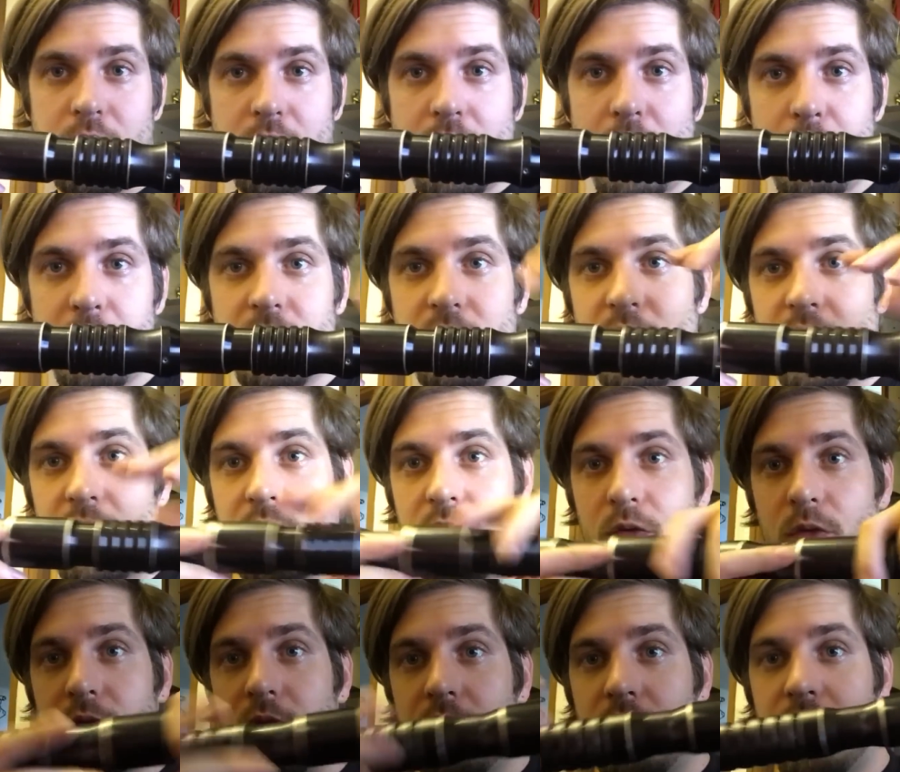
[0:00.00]
comment
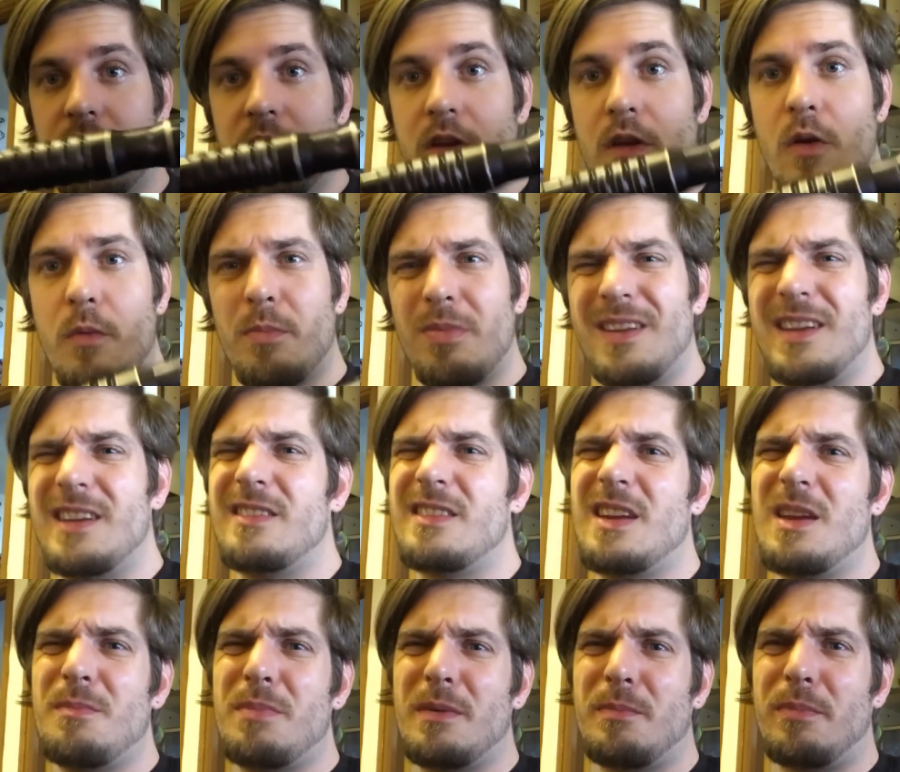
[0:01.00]
section of this video. Please
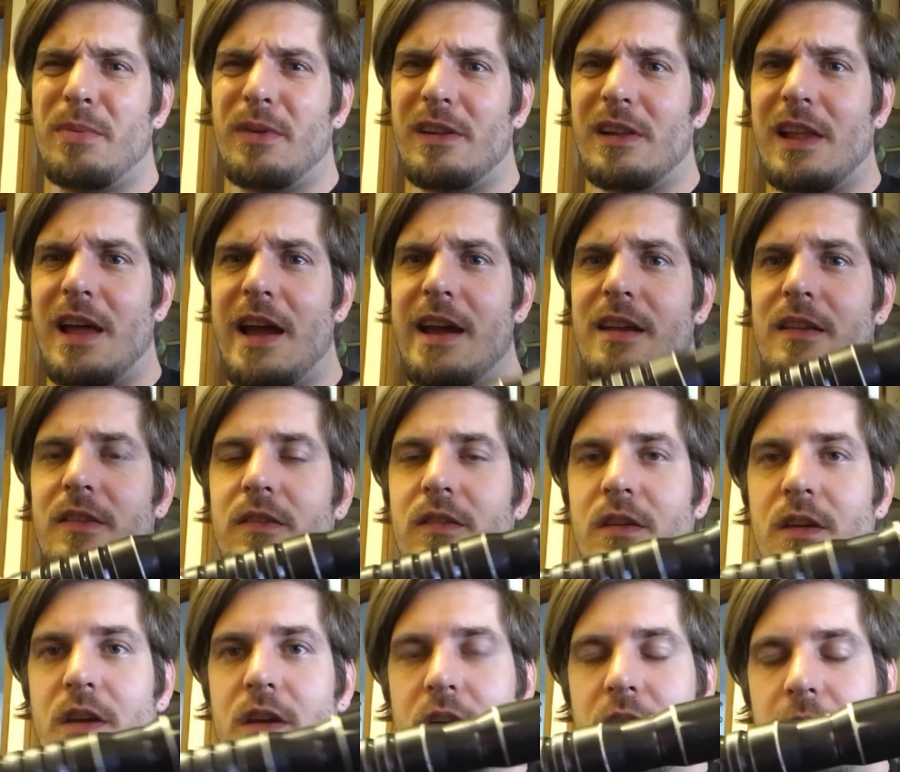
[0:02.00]
keep it polite,
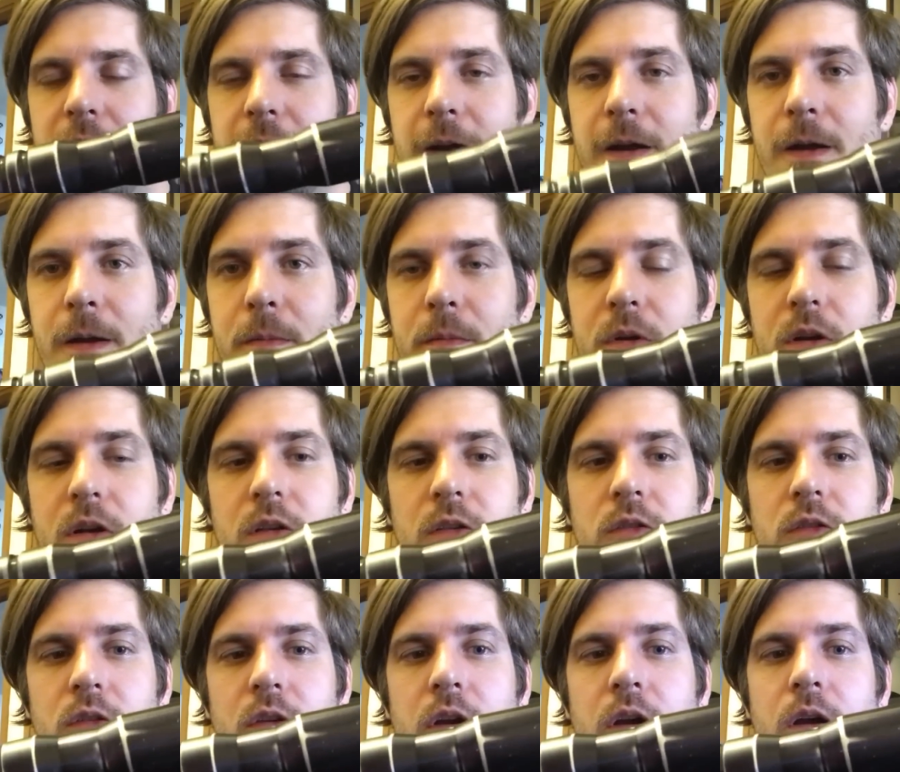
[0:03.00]

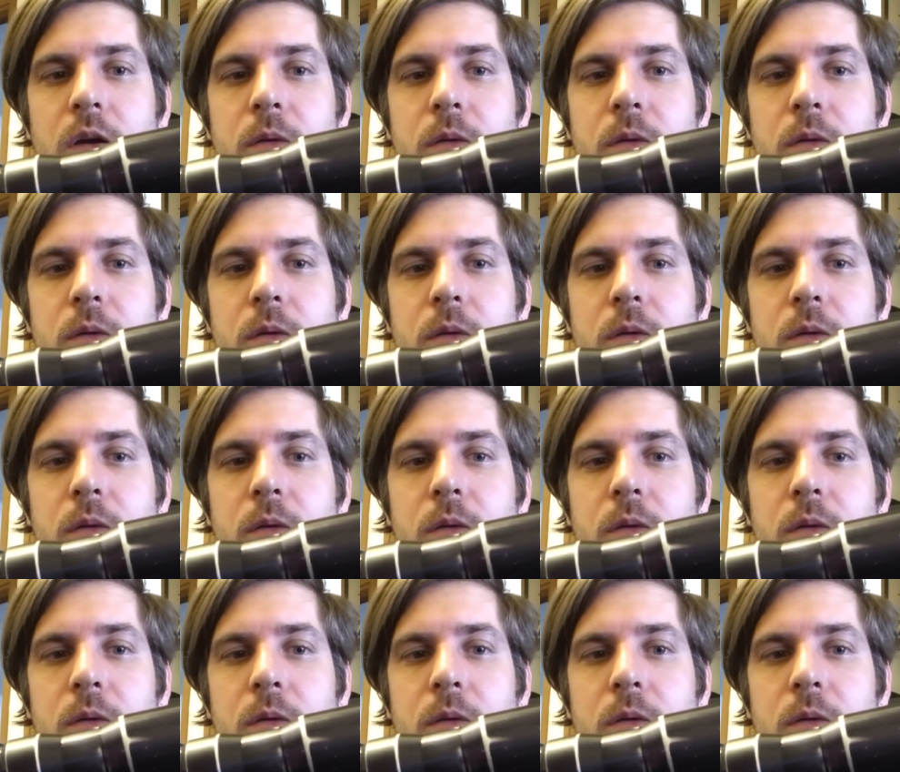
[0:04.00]
because